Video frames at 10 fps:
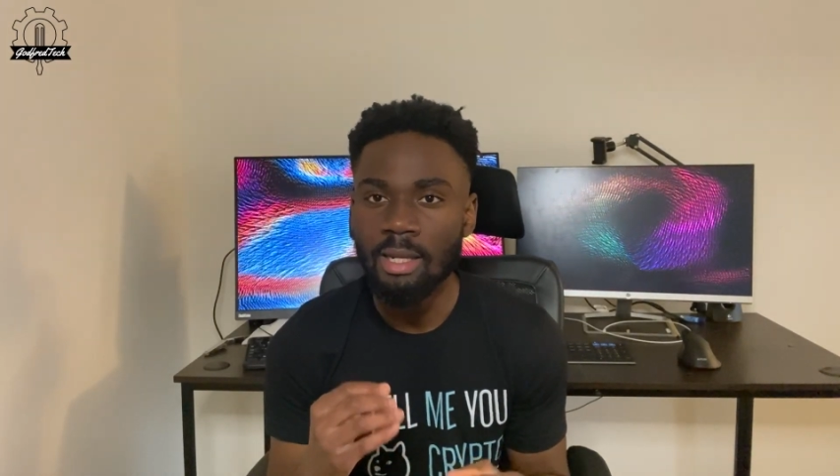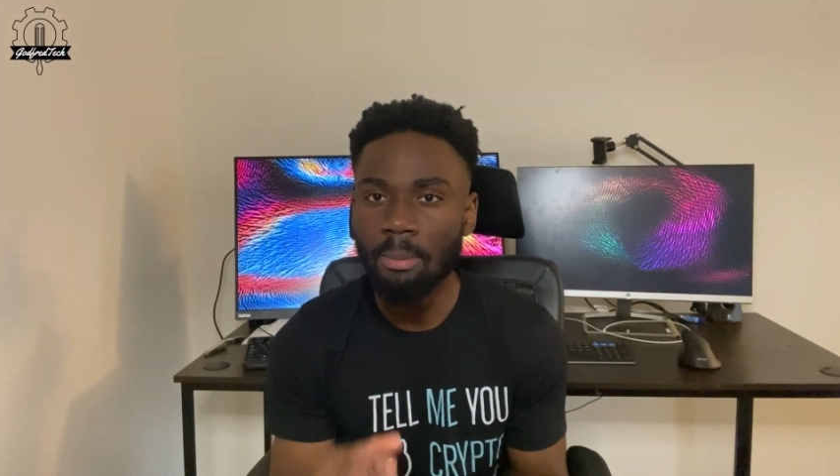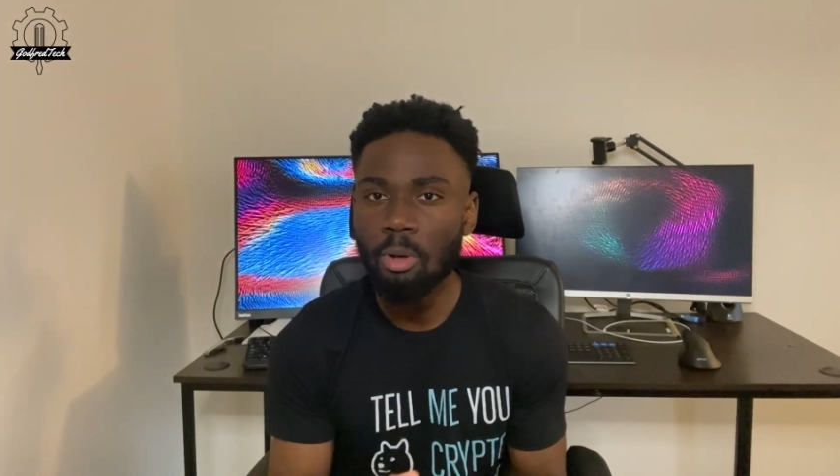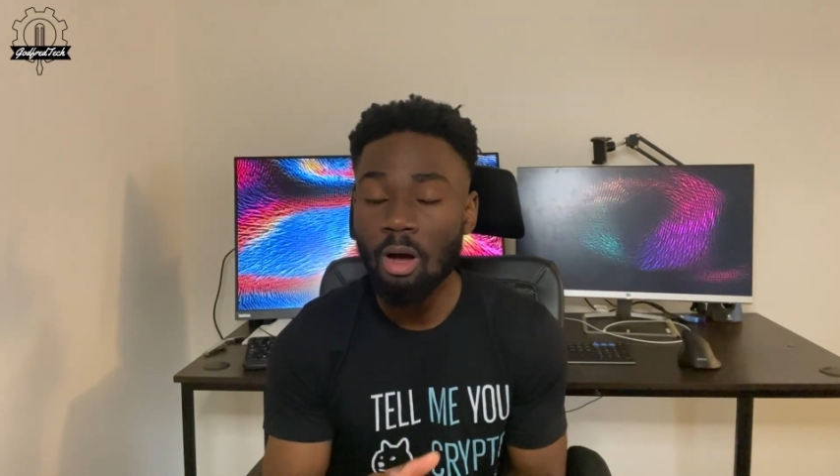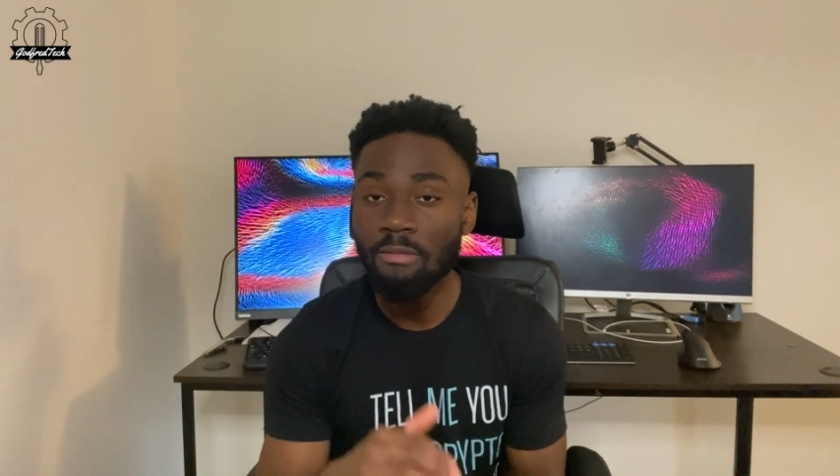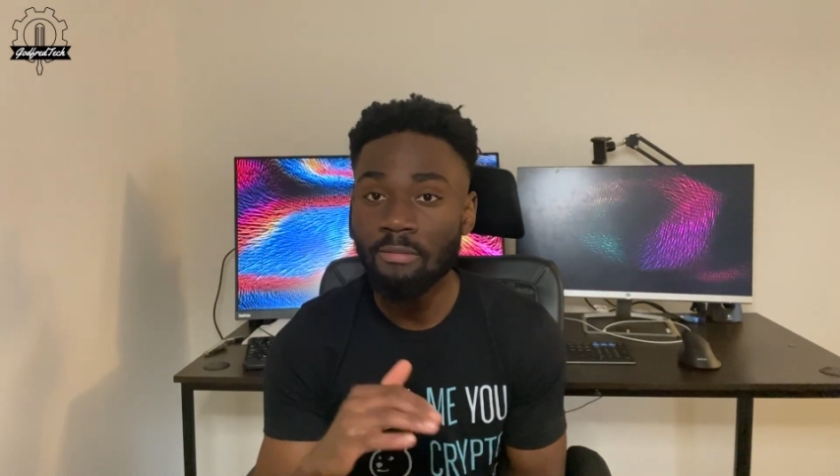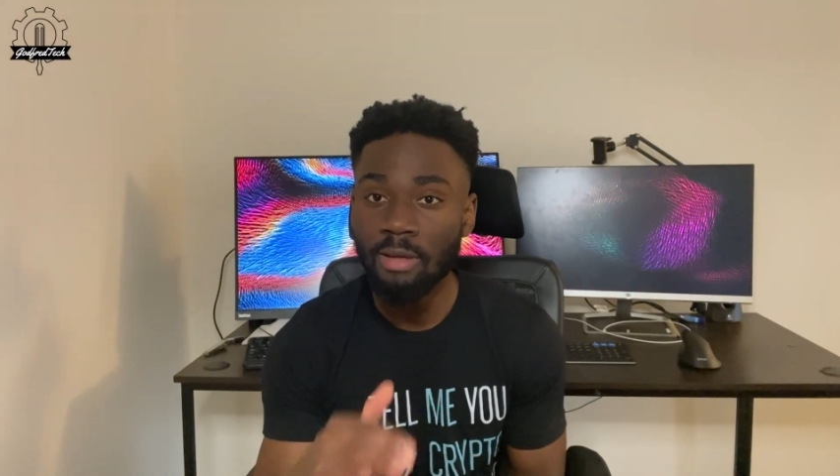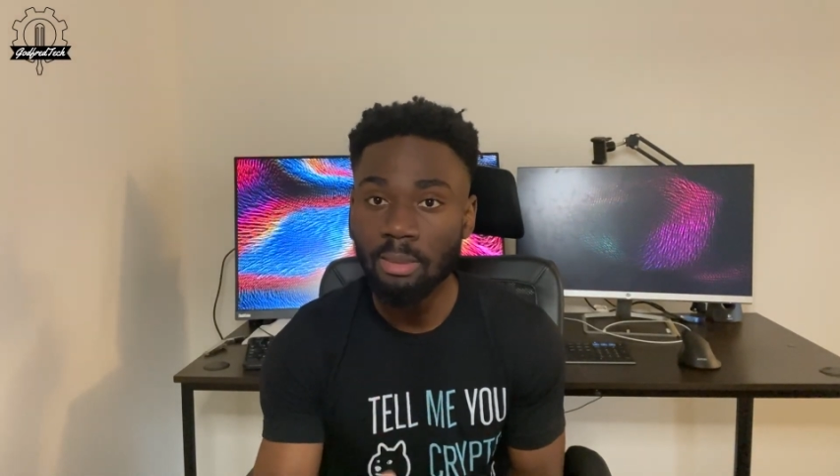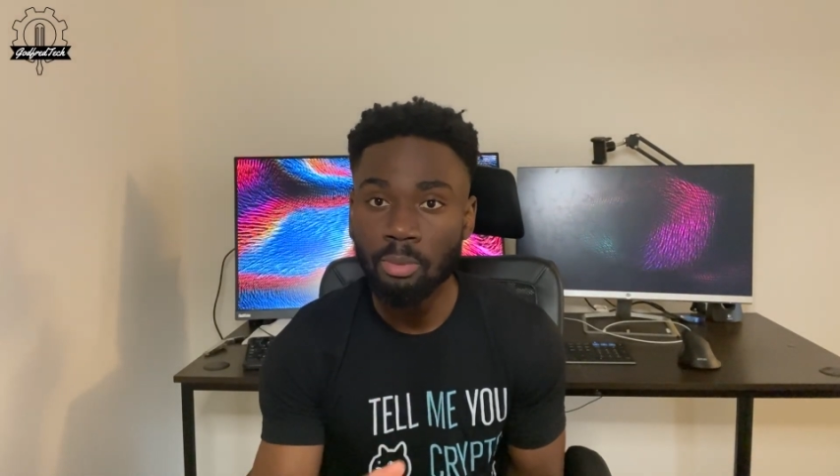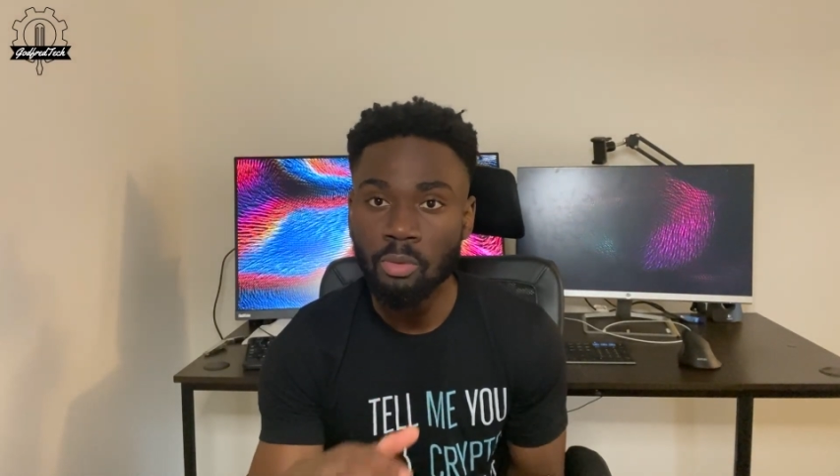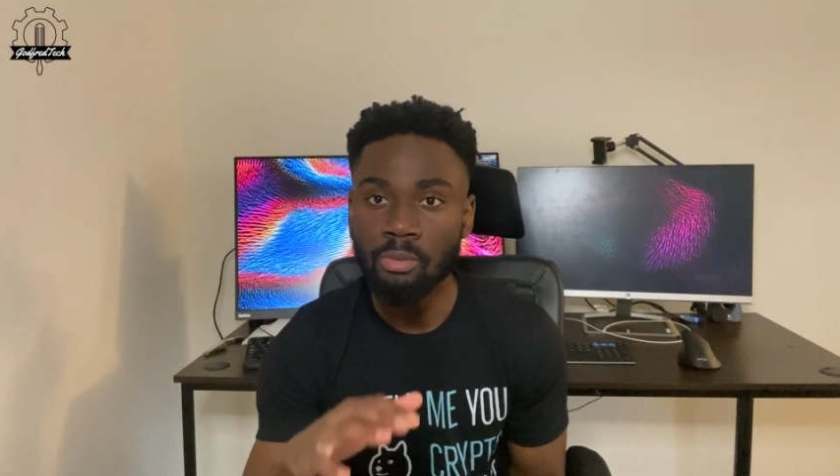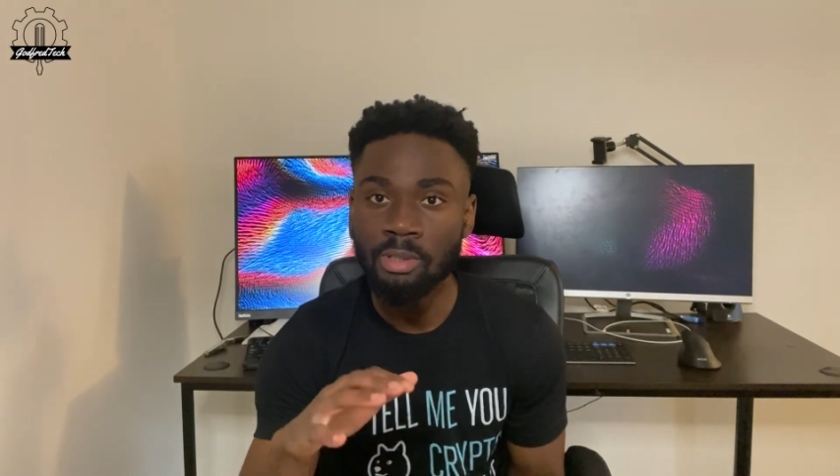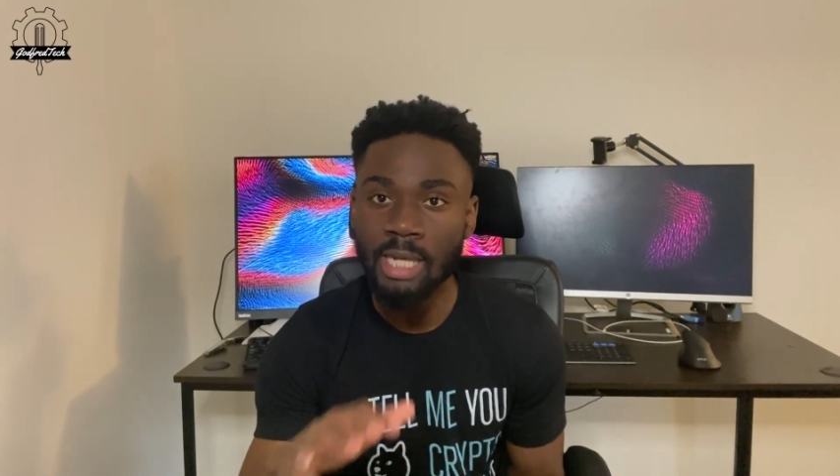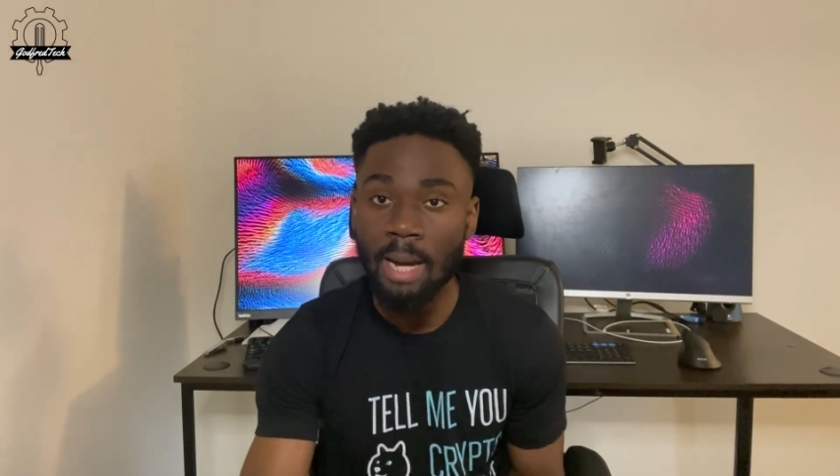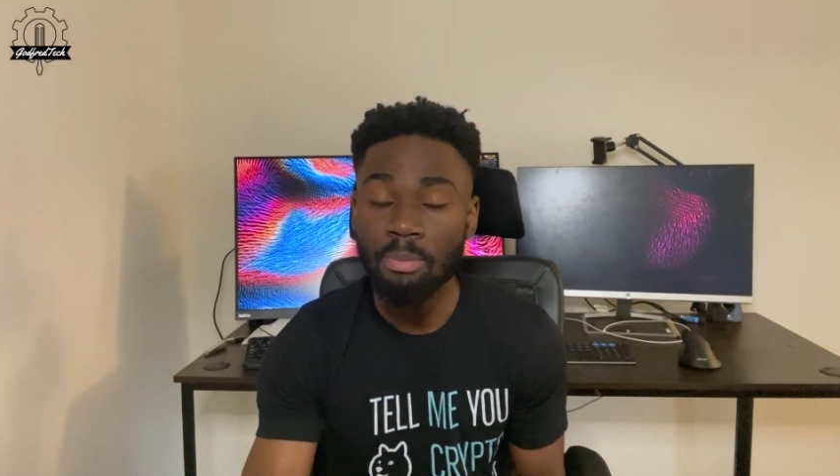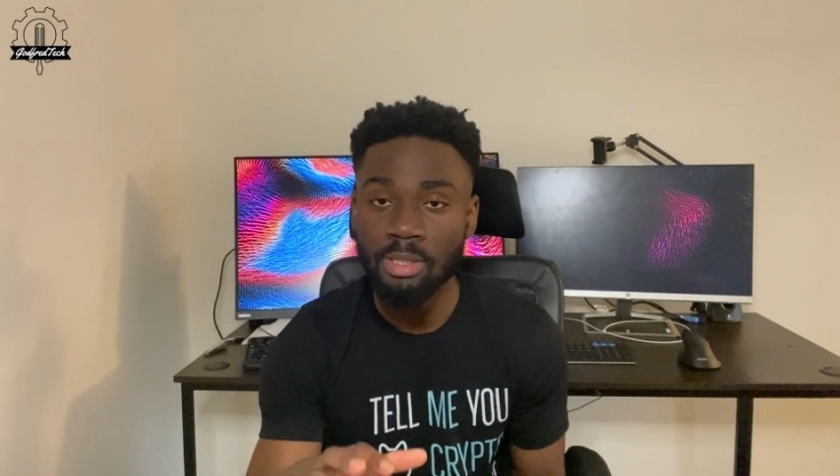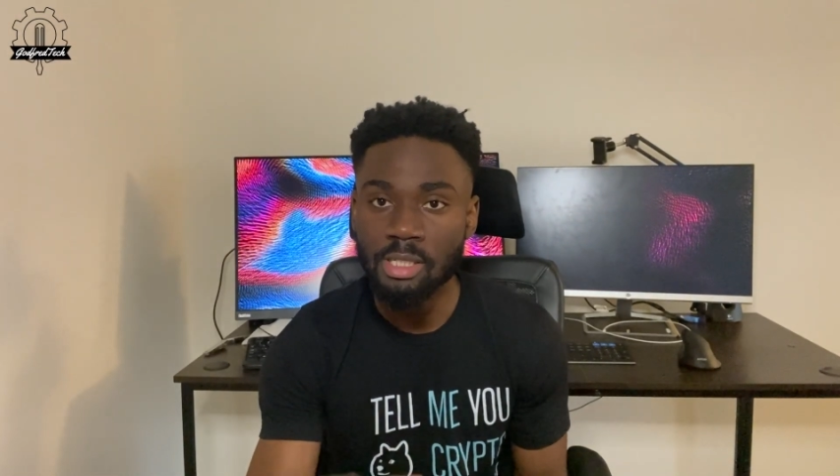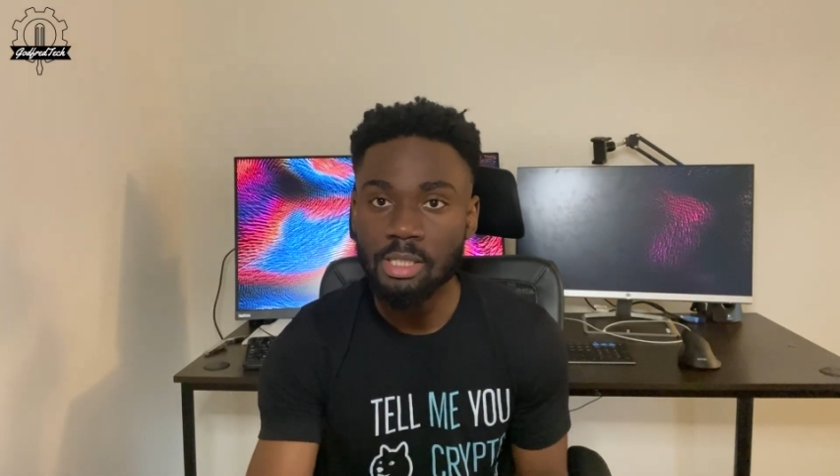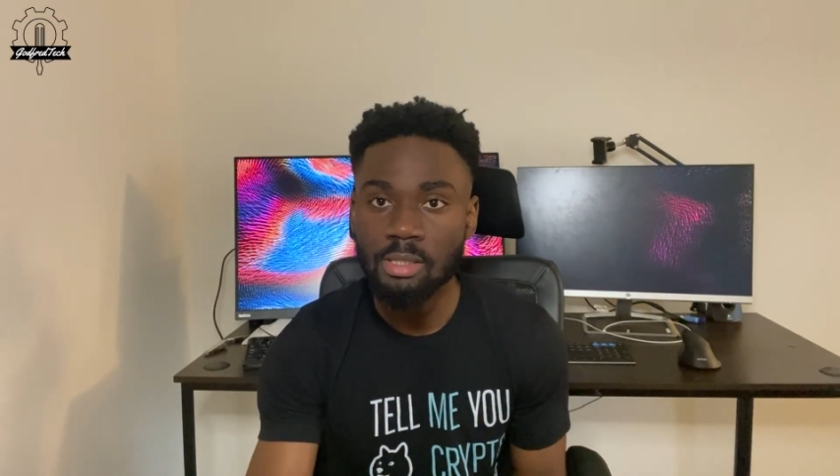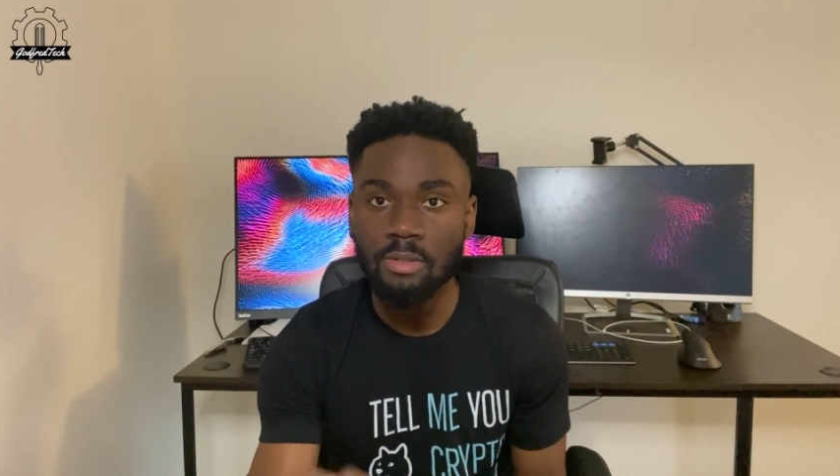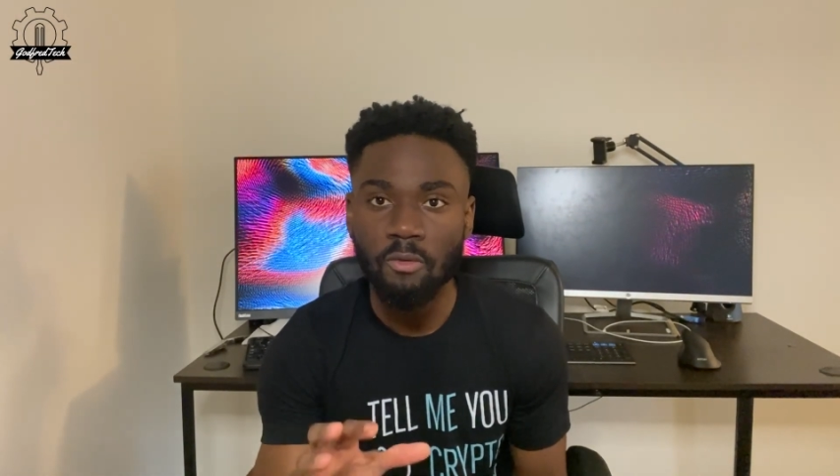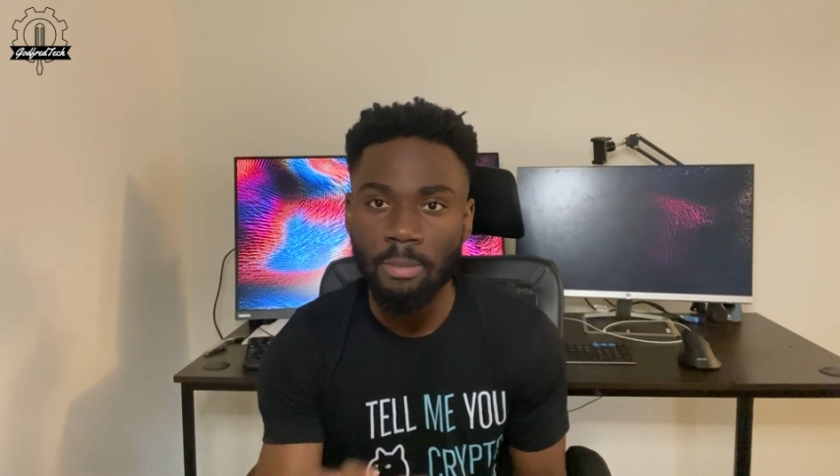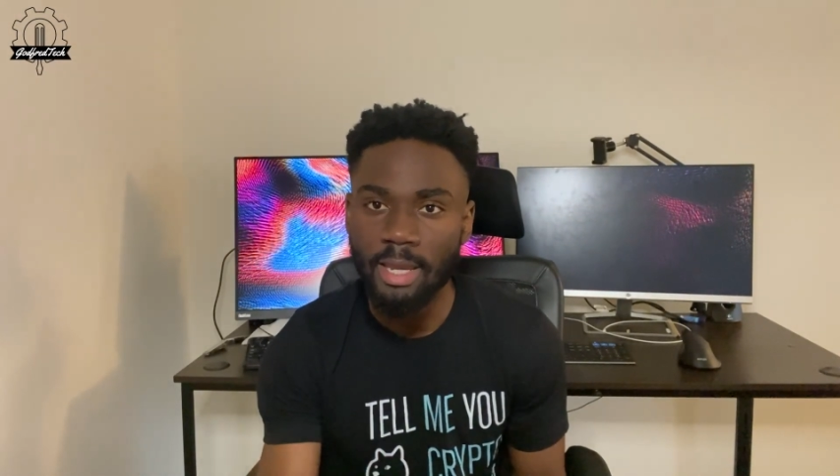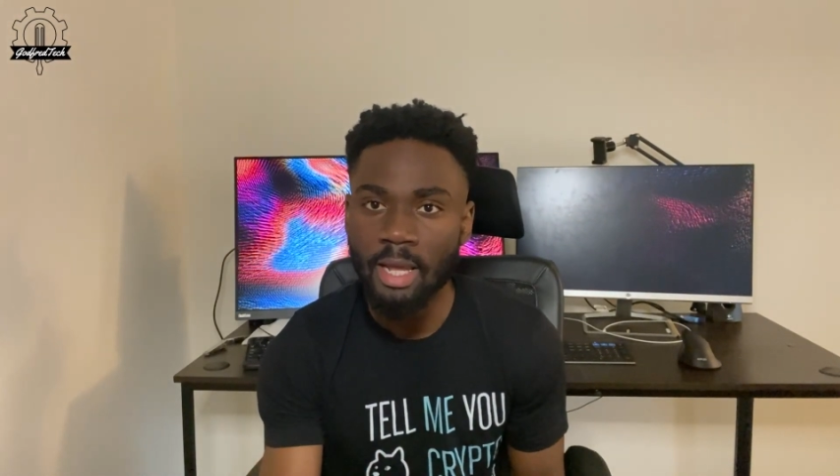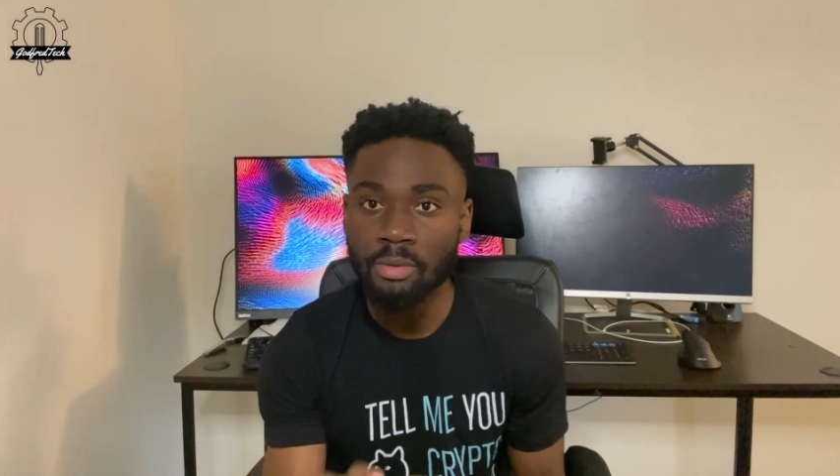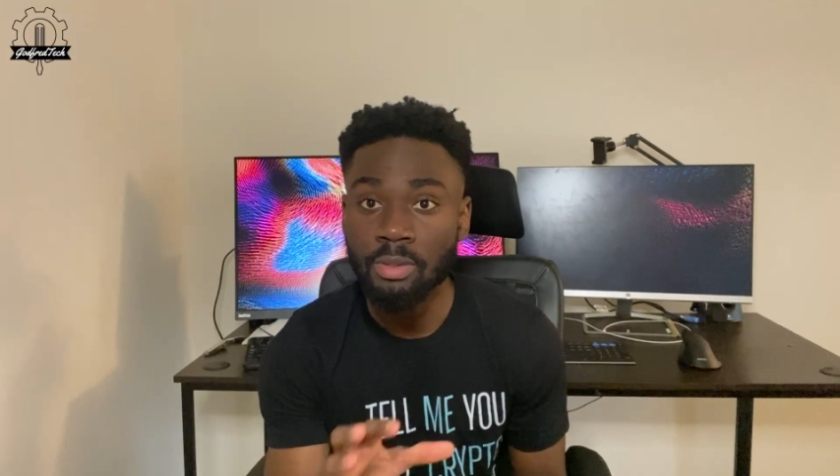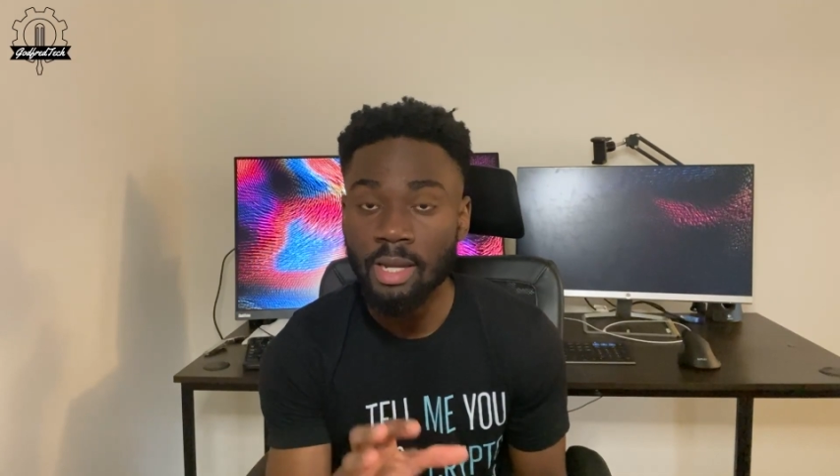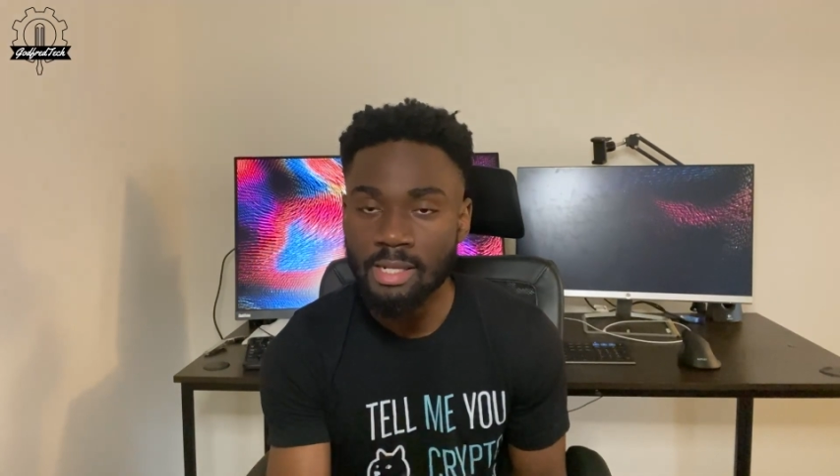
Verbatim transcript: number of available job positions for mechanical